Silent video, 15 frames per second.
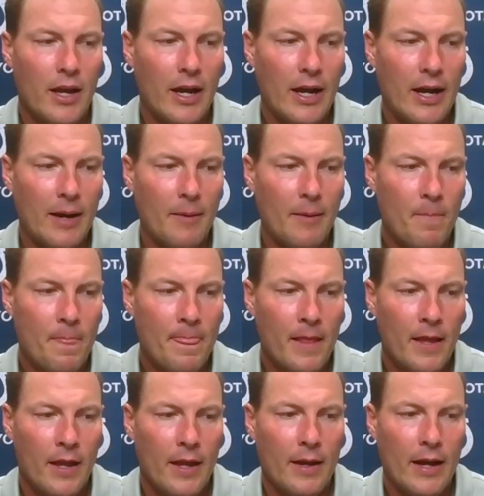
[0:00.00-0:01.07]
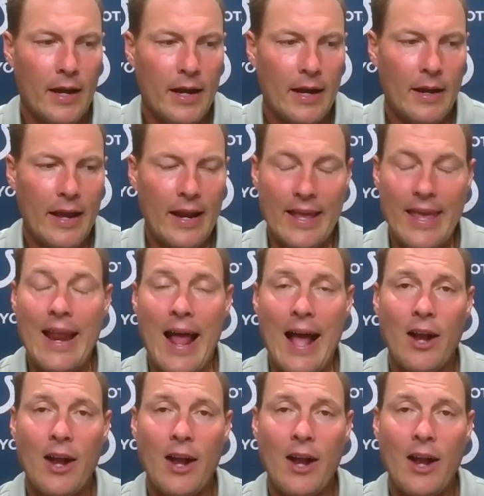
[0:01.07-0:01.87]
Um, Uh, and again,